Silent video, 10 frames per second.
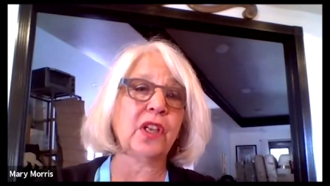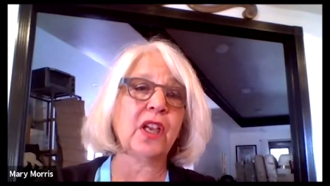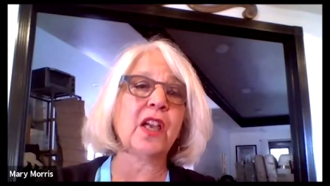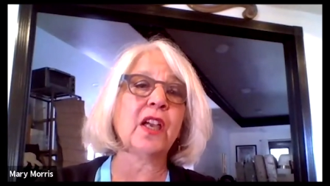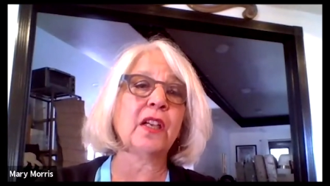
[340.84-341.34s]

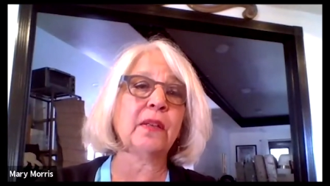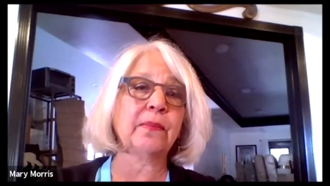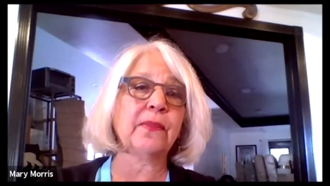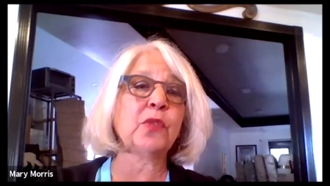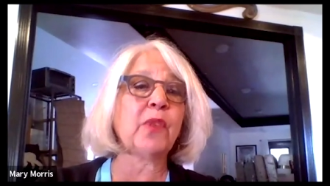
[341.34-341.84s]

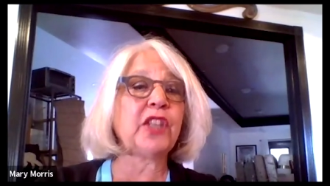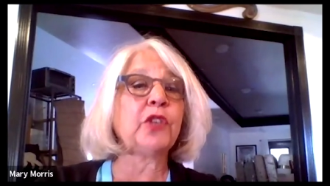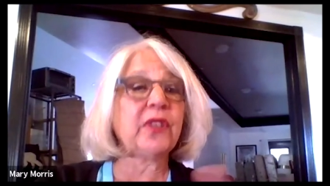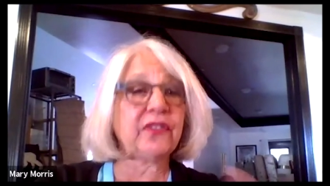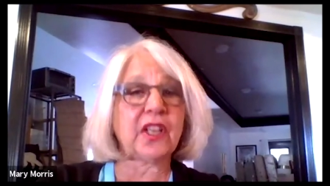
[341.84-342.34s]
um, the way
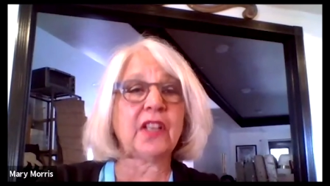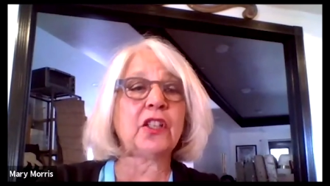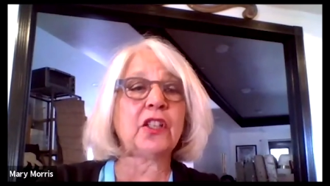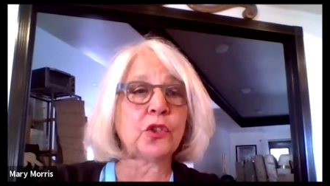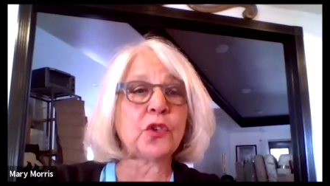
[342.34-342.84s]
you have done
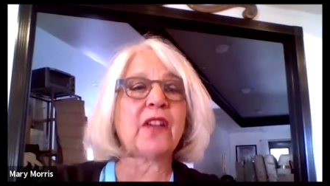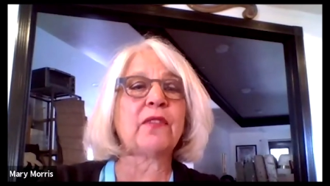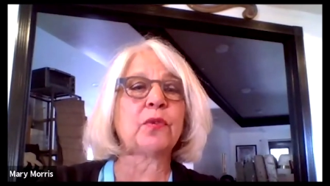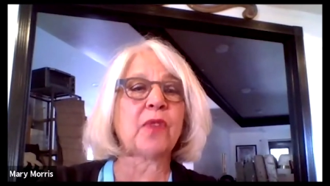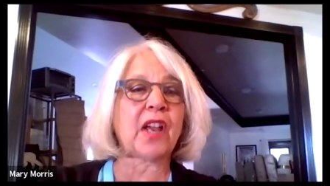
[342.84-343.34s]
in your
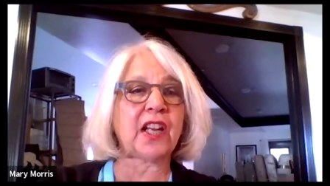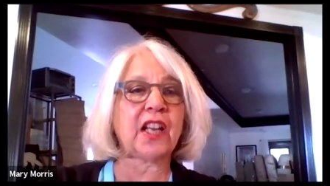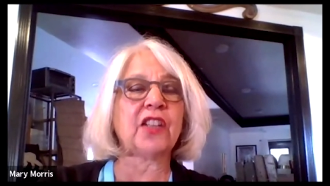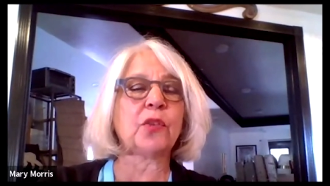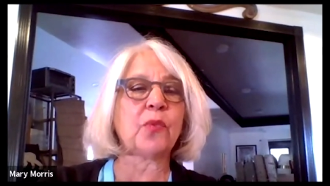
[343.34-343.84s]
travel
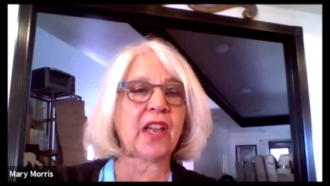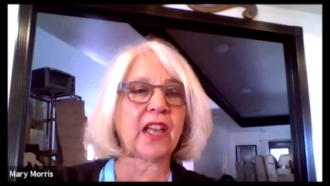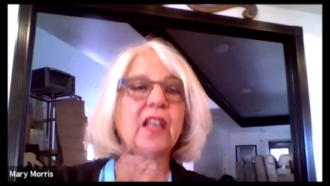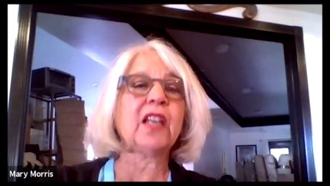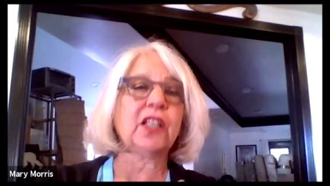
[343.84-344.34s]
writing and the
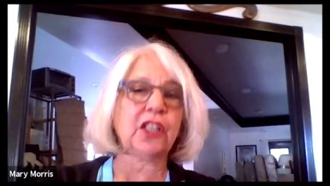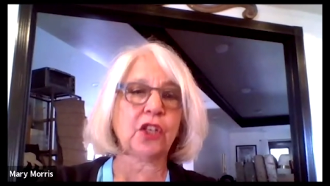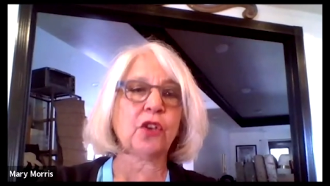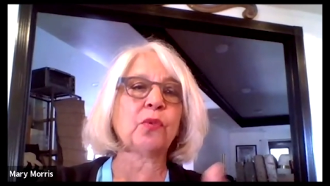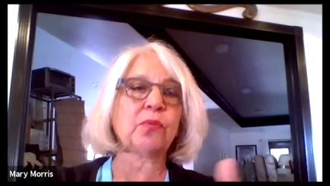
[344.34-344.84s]
way, you
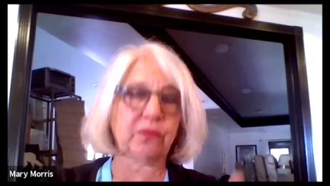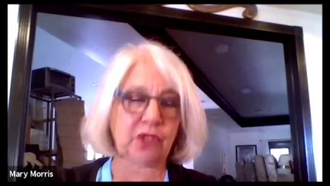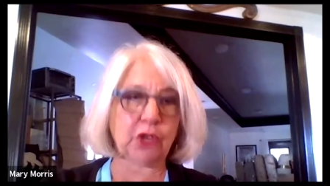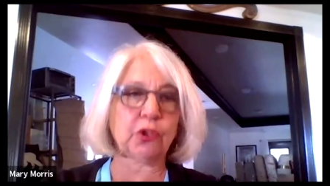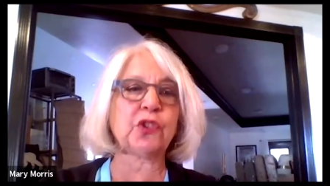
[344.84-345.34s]
know,
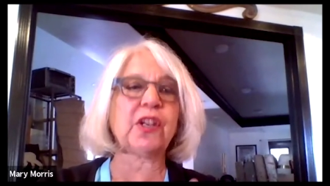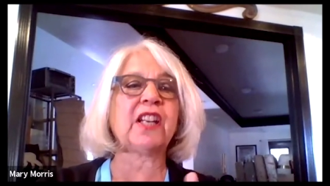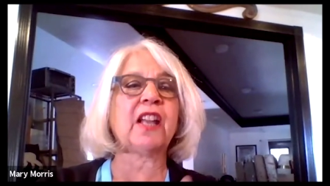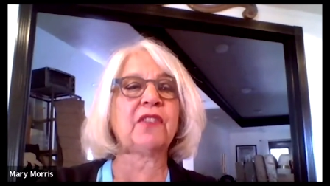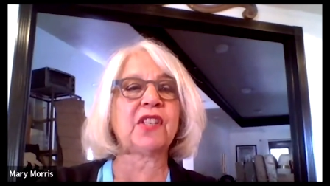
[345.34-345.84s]
Cheryl
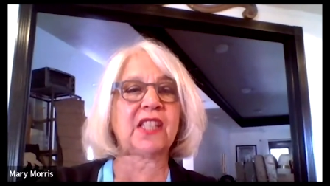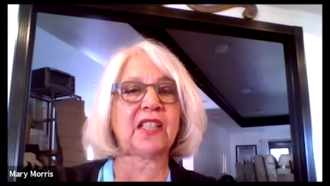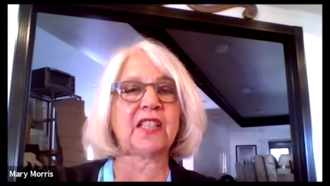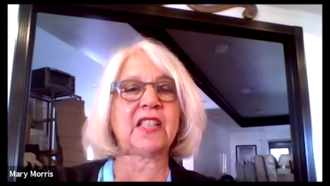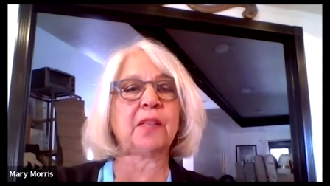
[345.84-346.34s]
Strayed
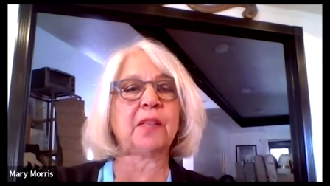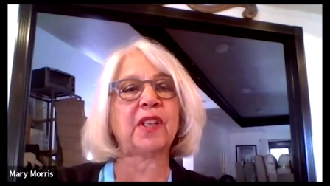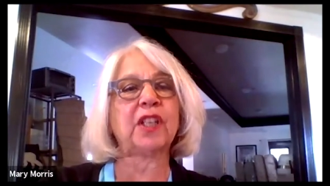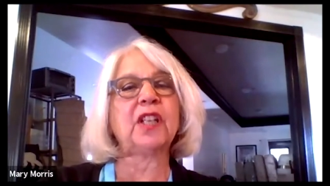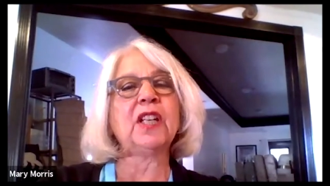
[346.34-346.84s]
obviously did.
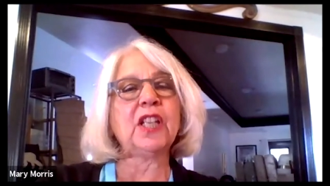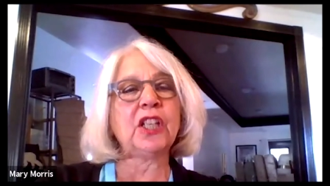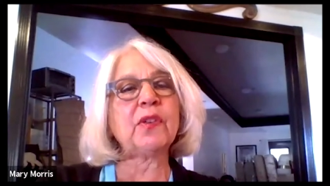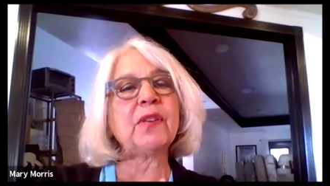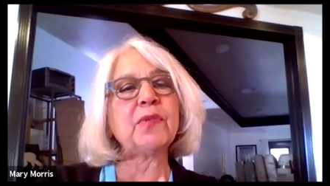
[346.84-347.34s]
But,
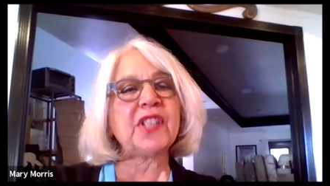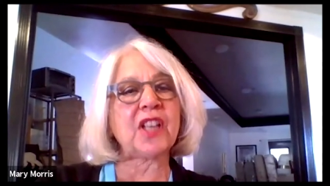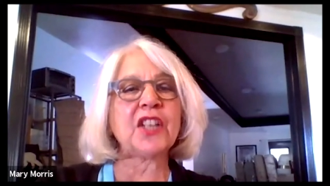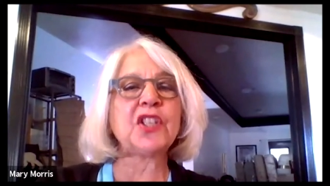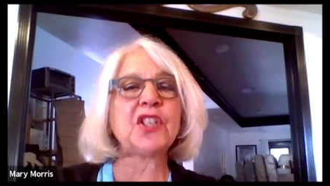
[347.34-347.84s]
you know, it was a
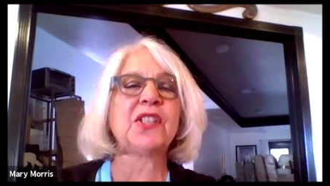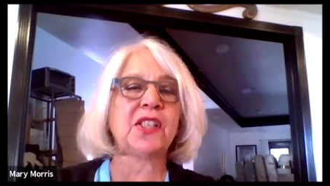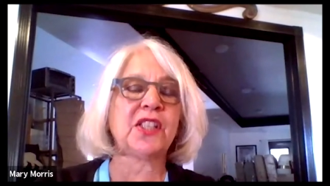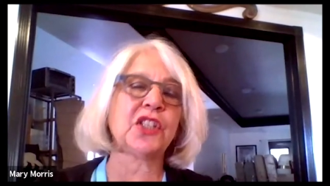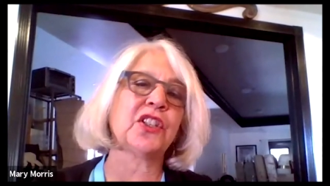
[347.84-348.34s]
conscious
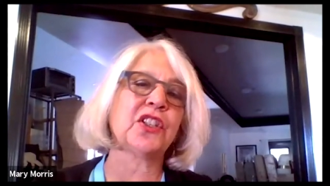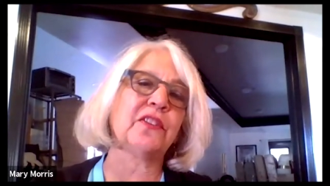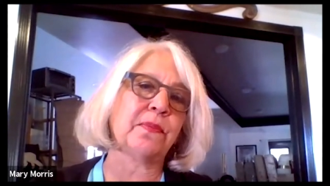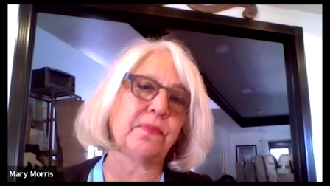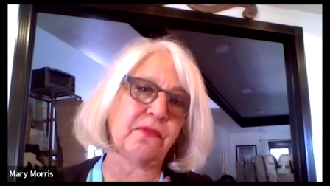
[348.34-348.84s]
decision
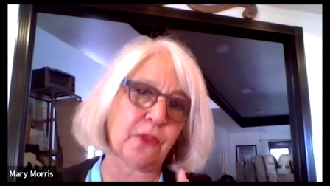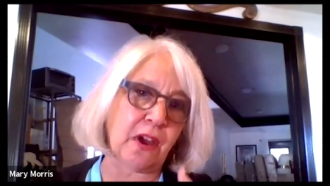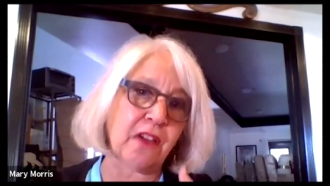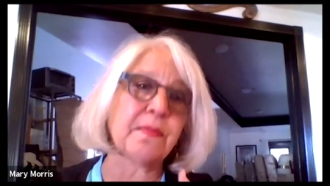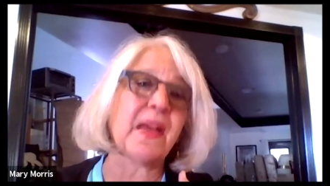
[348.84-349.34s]
of,
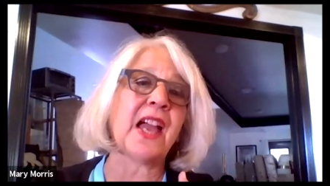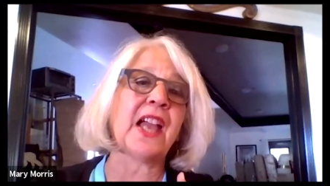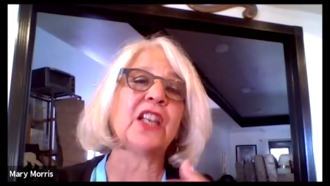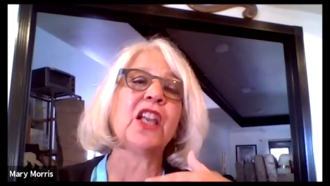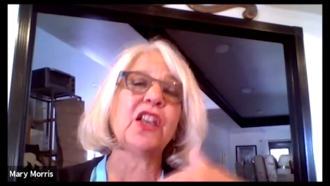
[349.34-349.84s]
of
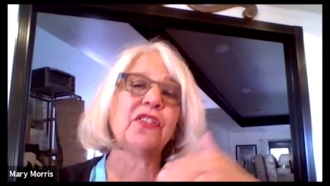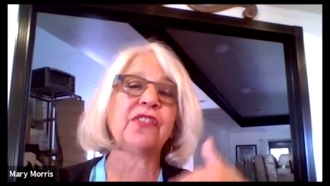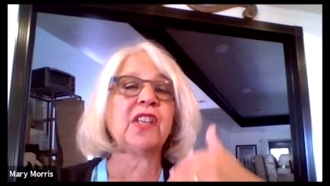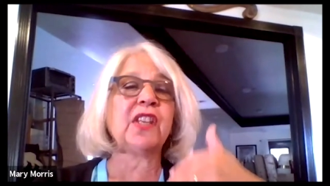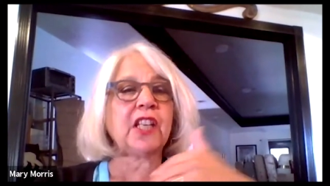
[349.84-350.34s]
mine
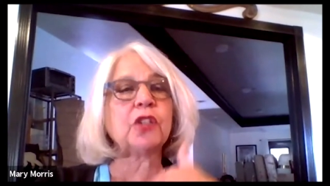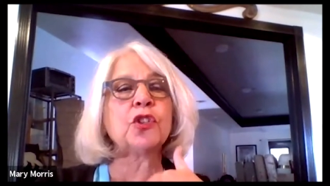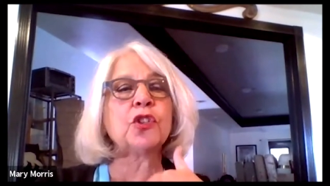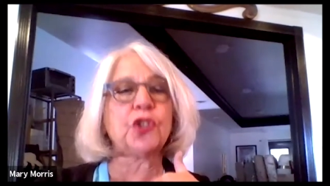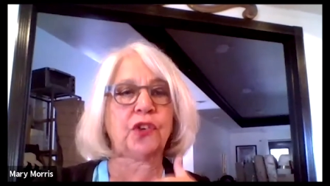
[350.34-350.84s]
that the
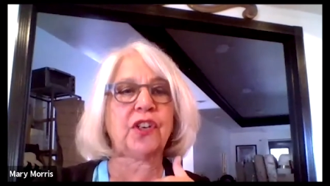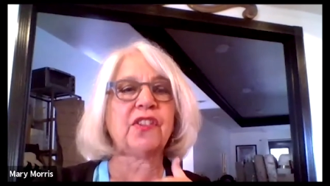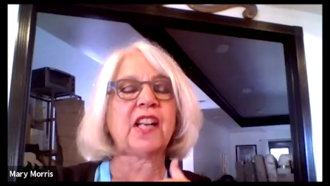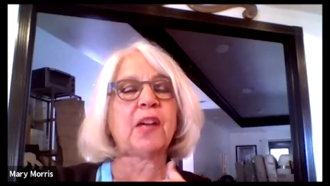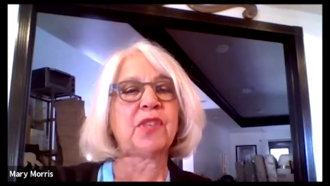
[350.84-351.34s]
inner journey
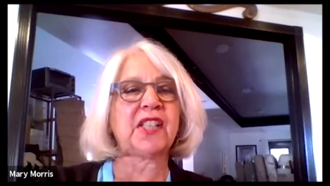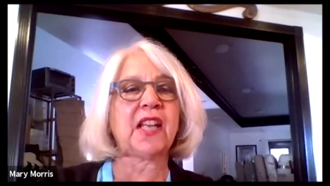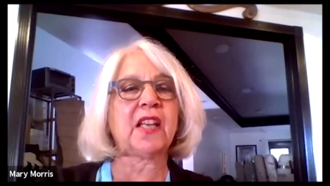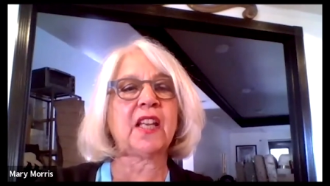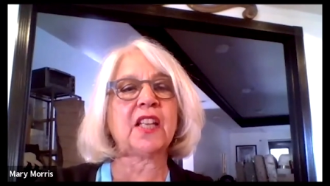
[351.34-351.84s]
that I was
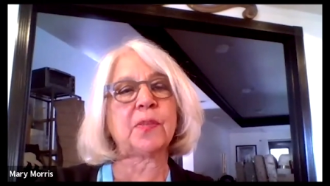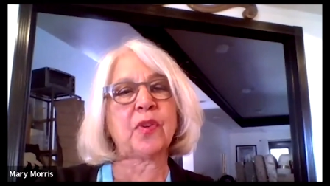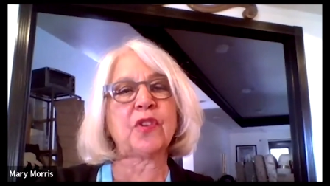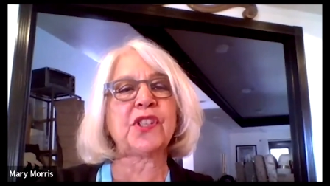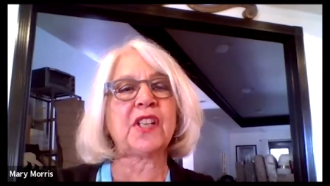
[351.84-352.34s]
taking as a
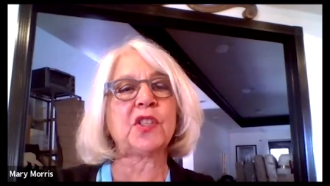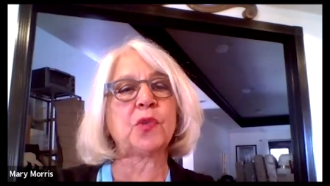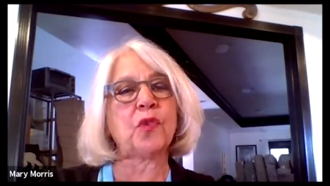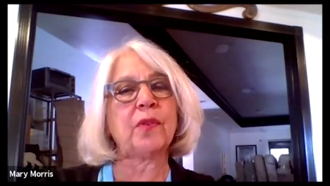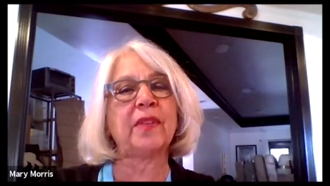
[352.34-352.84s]
person, as a
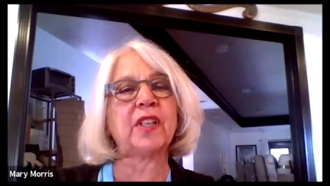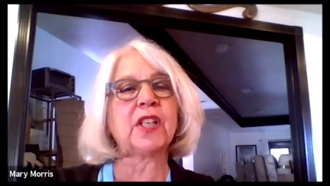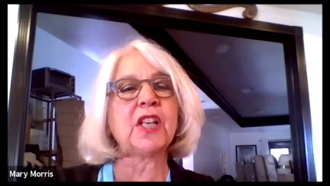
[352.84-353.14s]
woman,